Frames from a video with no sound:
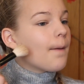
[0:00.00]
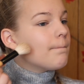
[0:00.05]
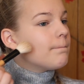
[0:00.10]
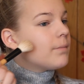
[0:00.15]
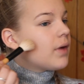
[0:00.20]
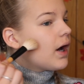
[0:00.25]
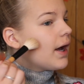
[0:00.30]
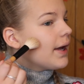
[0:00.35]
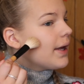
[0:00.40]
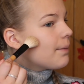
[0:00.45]

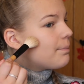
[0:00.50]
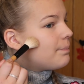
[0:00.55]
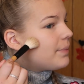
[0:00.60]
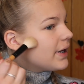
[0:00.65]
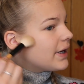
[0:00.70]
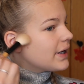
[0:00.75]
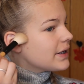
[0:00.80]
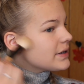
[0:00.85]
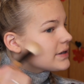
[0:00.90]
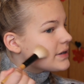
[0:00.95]
My
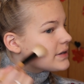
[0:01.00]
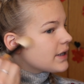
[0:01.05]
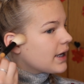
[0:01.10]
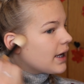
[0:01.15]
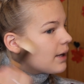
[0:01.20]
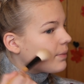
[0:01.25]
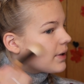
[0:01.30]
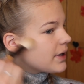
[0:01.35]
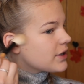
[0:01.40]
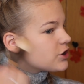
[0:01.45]
biggest
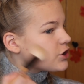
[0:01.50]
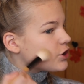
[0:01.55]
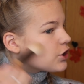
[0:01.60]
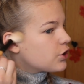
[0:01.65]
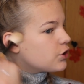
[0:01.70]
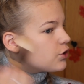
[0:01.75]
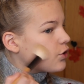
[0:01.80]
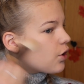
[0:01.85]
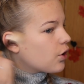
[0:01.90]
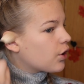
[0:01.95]
tip is
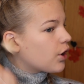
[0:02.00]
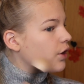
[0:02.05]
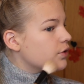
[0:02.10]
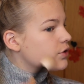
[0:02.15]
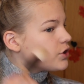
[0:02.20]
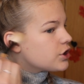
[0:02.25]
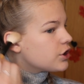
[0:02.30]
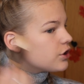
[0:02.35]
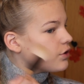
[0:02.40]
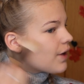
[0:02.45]
to not
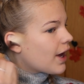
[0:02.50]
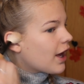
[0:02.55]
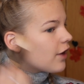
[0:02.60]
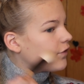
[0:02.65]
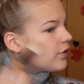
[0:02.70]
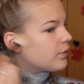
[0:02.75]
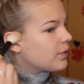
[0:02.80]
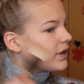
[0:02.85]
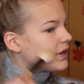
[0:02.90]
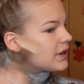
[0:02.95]
go too
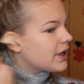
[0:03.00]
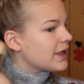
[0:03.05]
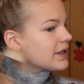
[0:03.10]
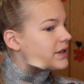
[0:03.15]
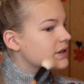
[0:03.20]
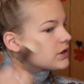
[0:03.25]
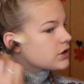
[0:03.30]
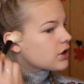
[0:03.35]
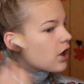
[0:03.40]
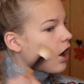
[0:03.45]
heavy with
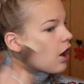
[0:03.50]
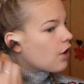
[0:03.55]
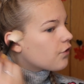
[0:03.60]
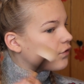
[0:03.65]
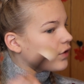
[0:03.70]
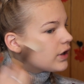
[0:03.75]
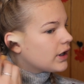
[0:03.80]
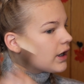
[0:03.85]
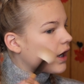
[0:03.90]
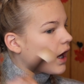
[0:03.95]
this. Start
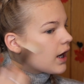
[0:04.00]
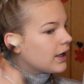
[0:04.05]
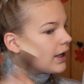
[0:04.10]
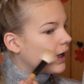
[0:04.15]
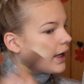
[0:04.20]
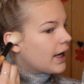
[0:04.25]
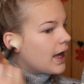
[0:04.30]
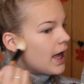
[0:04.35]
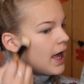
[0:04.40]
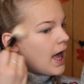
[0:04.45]
off really
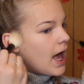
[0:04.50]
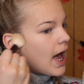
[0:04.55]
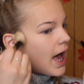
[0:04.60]
lightly,